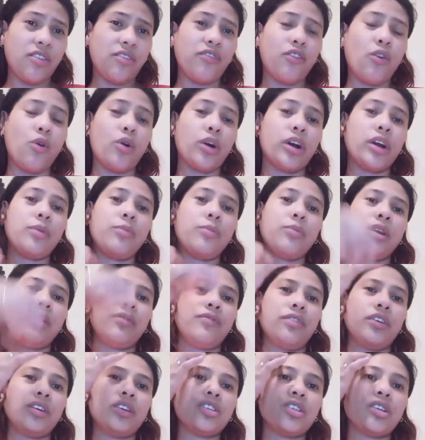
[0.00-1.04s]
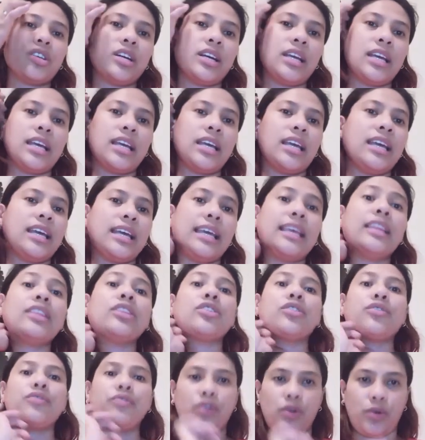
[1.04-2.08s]
for the beneficiary
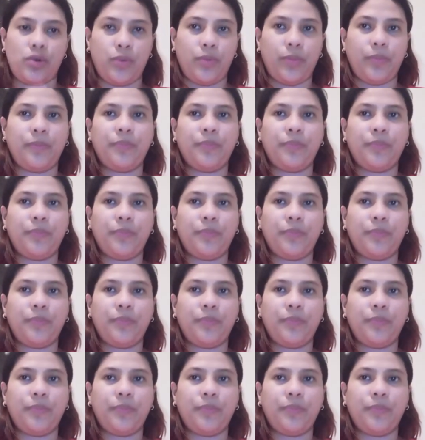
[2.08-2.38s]
interview.